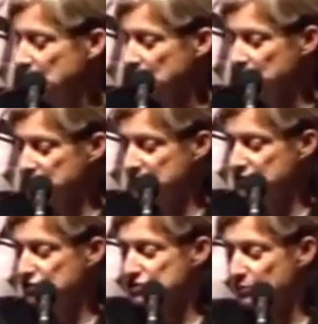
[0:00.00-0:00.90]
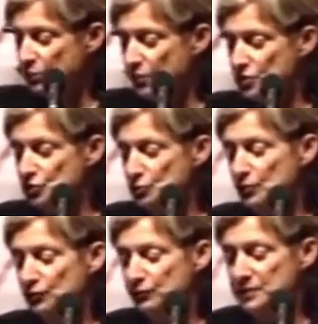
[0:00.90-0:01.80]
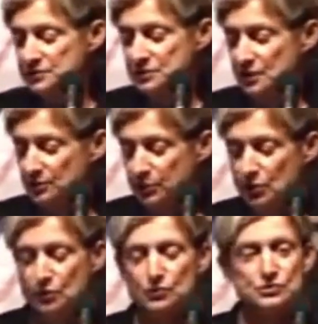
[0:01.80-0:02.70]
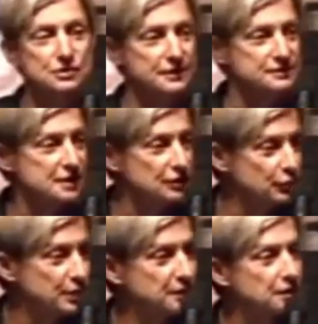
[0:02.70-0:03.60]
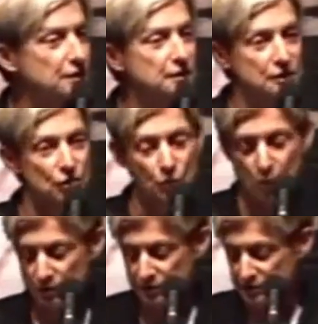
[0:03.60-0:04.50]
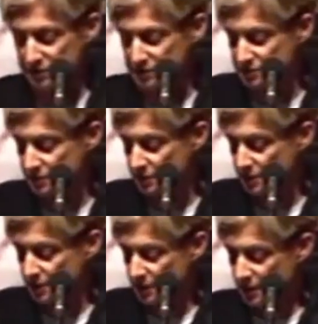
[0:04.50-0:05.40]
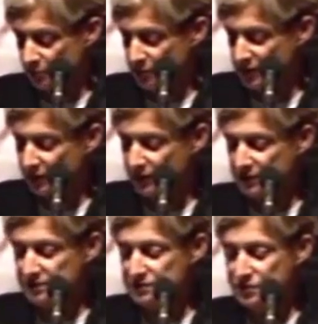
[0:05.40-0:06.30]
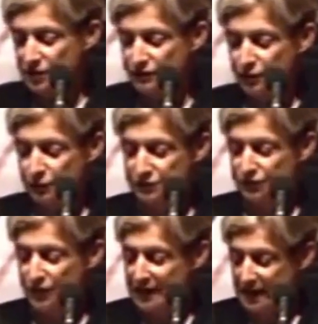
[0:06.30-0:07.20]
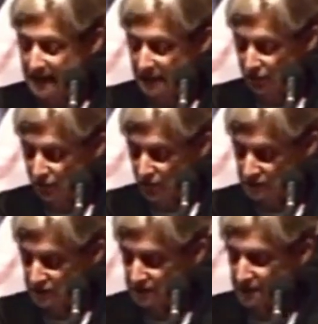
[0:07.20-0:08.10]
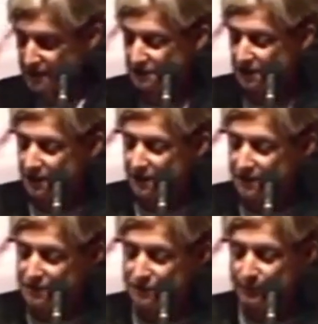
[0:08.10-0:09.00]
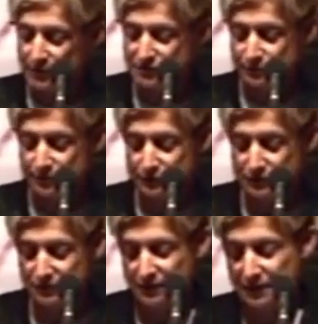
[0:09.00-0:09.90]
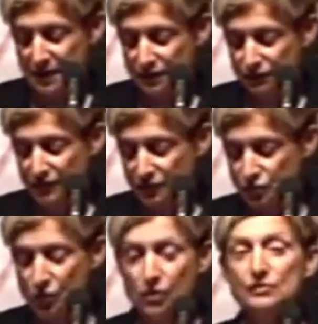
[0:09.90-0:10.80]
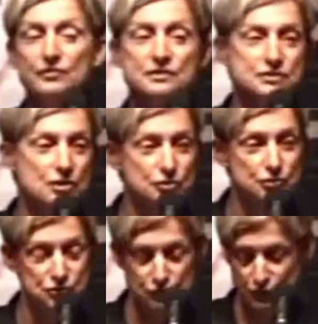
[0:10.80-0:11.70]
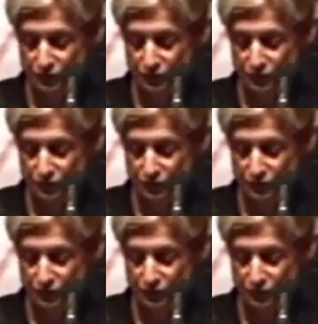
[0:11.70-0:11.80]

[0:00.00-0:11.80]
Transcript: we seek to support new movements that oppose accelerating inequalities. Precarity does not fully define any of us, and yet it is a possibility that can affect all of us under certain